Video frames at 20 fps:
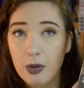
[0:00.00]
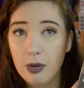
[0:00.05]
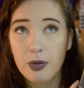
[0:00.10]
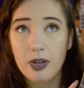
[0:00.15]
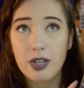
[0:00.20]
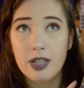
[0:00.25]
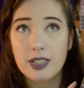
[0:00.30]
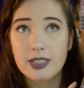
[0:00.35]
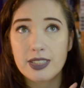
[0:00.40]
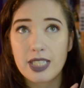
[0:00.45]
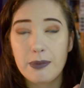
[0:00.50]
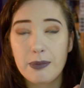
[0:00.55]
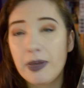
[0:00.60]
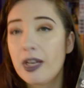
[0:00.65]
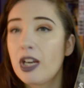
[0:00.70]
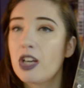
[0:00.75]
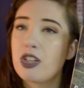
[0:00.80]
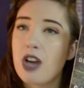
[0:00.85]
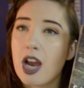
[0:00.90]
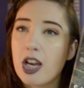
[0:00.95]
It was a
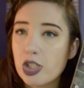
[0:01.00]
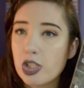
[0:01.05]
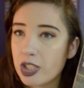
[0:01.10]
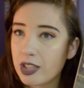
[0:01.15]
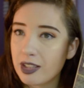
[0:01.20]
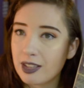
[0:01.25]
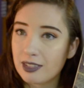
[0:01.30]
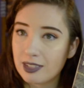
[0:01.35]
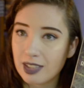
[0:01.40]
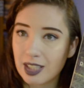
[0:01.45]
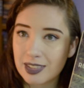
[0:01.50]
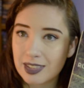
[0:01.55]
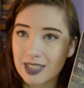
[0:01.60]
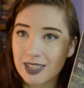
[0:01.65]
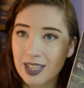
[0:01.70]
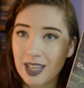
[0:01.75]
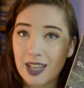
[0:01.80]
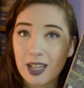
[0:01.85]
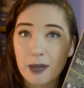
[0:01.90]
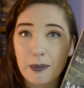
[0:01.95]
bigger tragedy than the
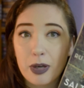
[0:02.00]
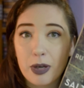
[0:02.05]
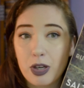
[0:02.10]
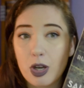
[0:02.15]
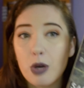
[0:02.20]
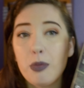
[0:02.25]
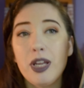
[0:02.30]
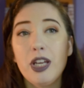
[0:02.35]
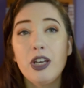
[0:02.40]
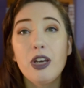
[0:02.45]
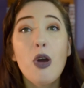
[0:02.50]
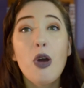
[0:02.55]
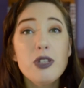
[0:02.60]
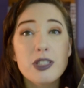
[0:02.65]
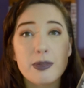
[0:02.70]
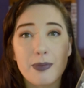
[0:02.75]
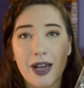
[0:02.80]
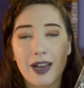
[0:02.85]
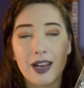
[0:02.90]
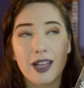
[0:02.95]
Titanic, but nobody
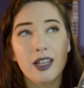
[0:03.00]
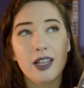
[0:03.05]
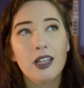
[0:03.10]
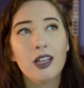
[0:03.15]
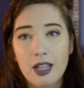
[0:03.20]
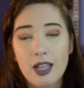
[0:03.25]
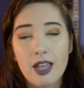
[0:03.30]
knows about it.